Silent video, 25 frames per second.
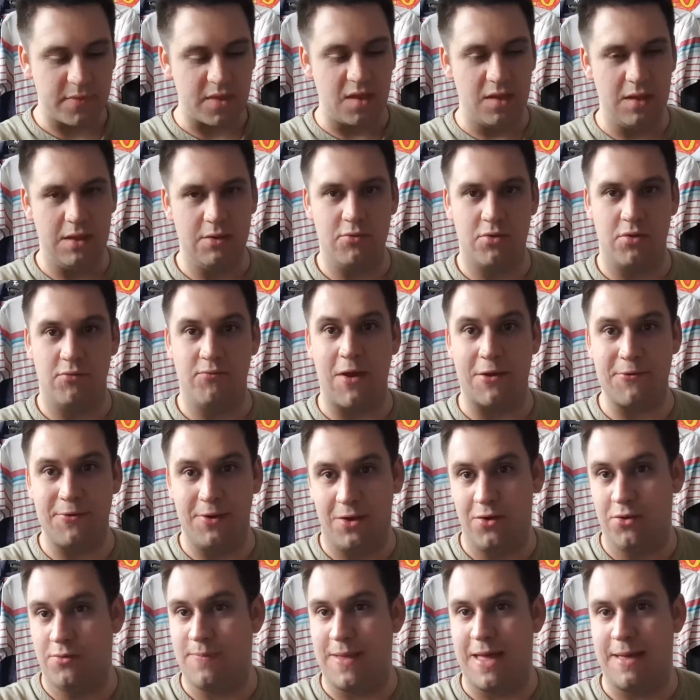was a very
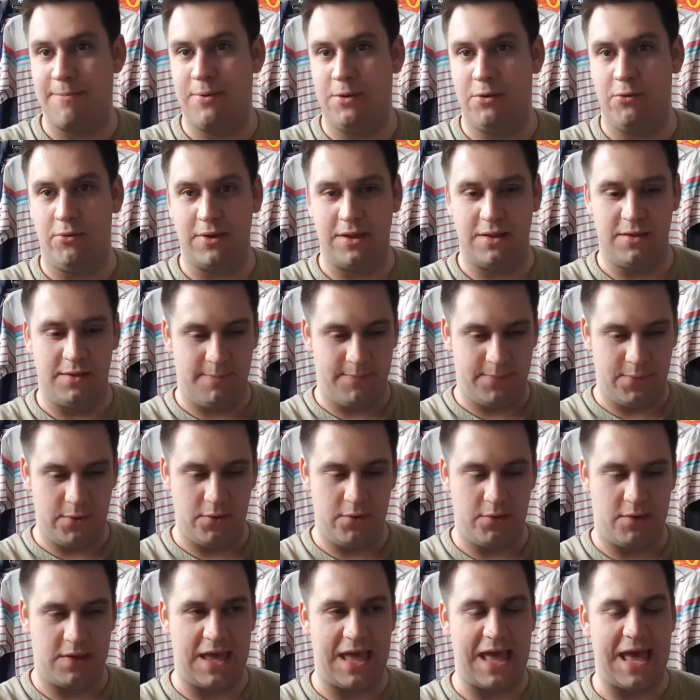good epilogue in the
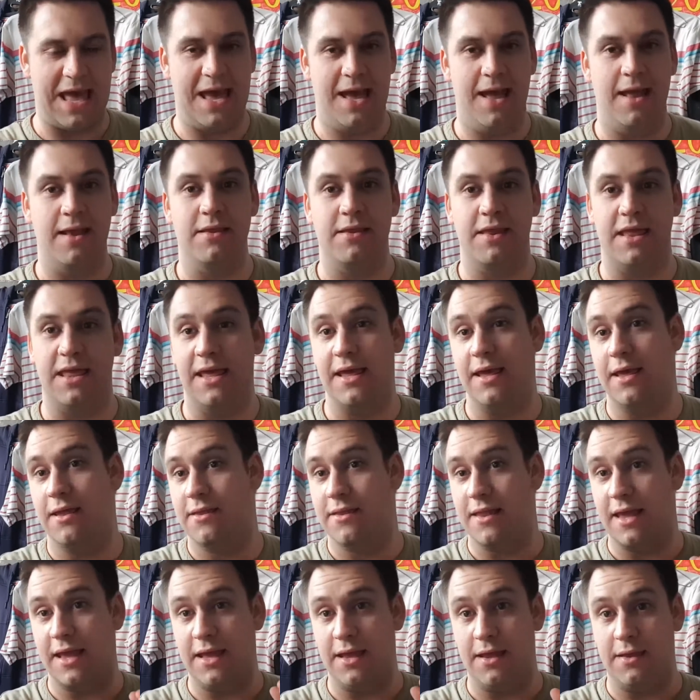book. And here,
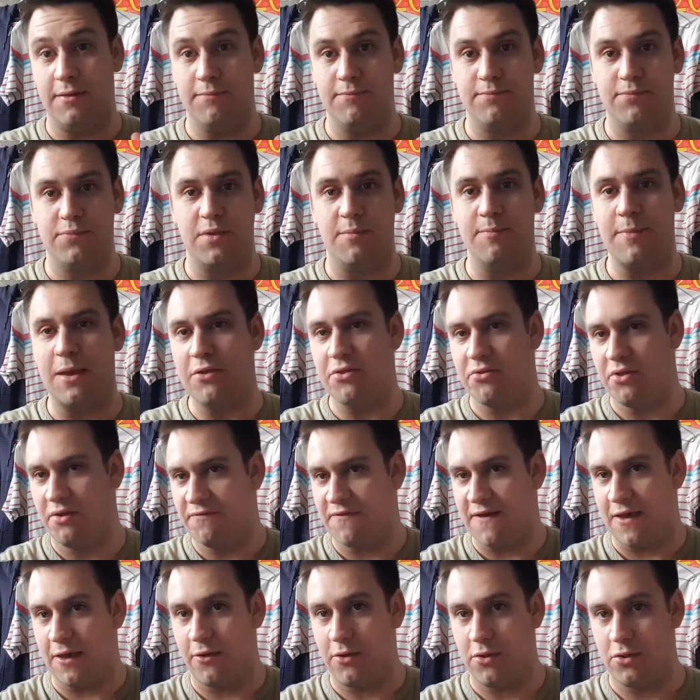they mostly
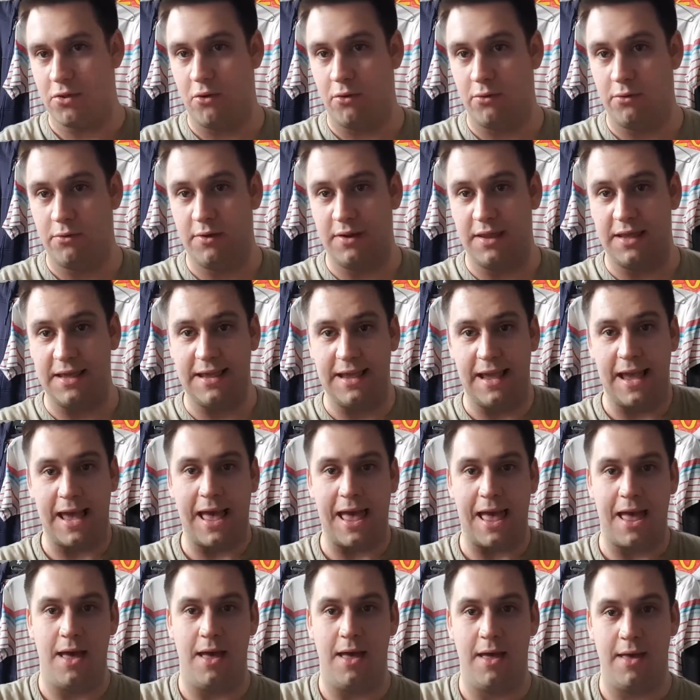focus on the
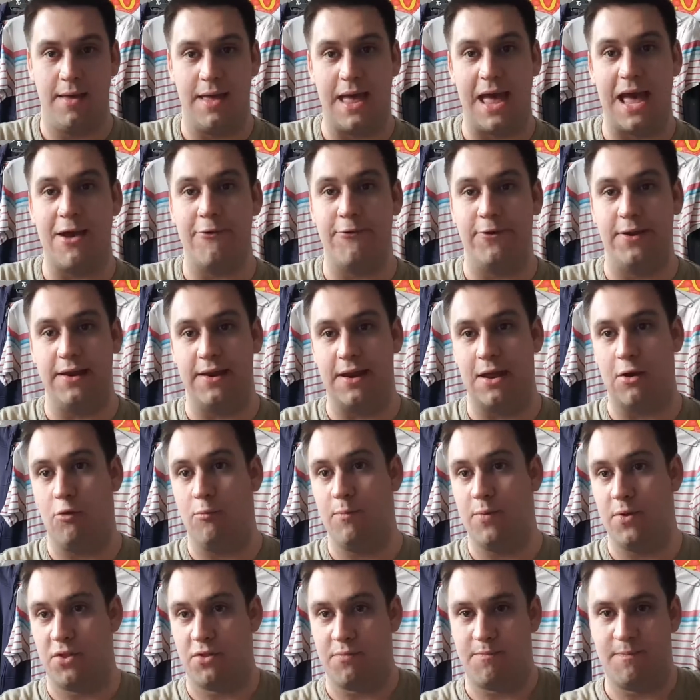Harry and
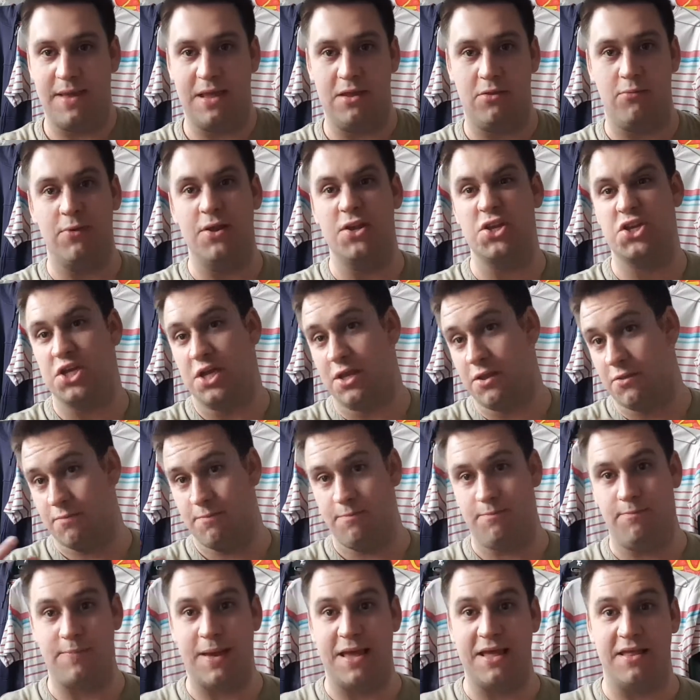Albus bit, which is
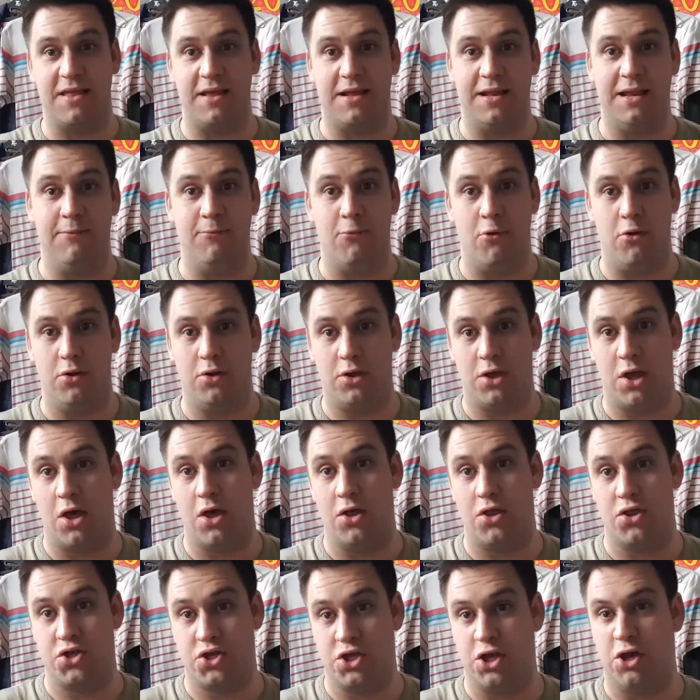basically what
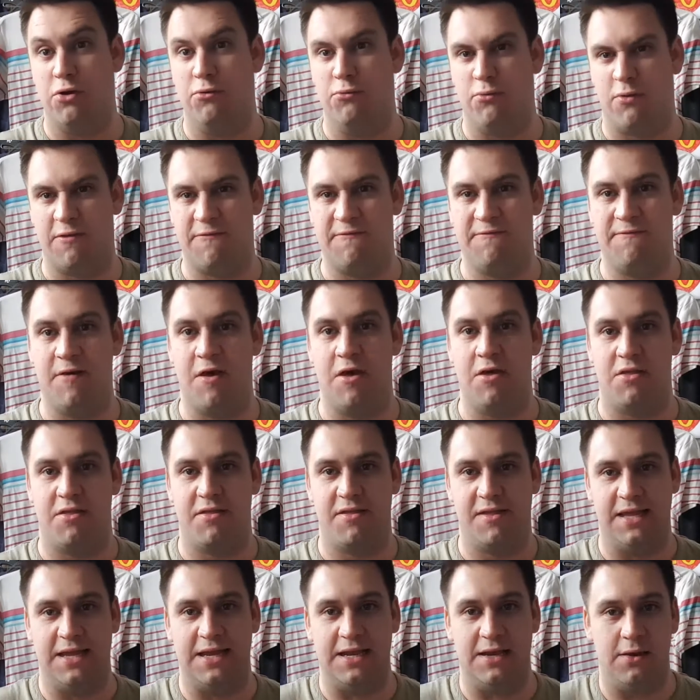Cursed Child's first
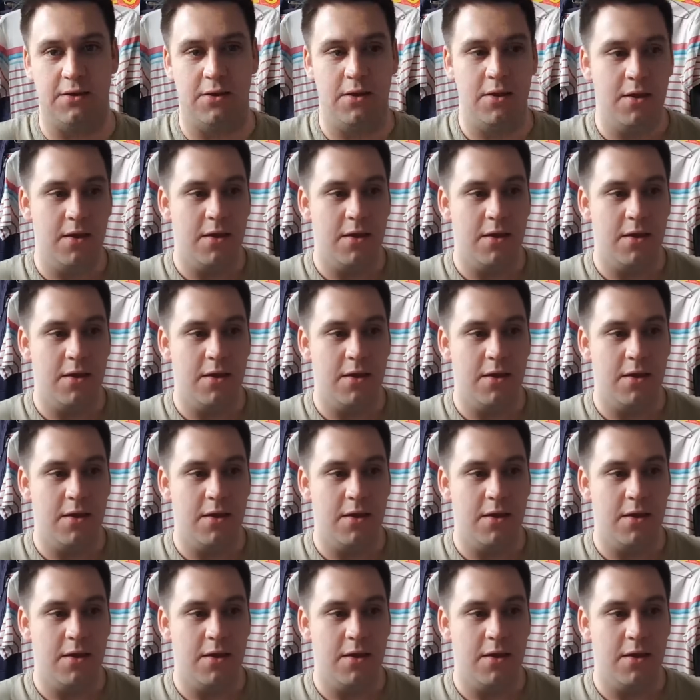scene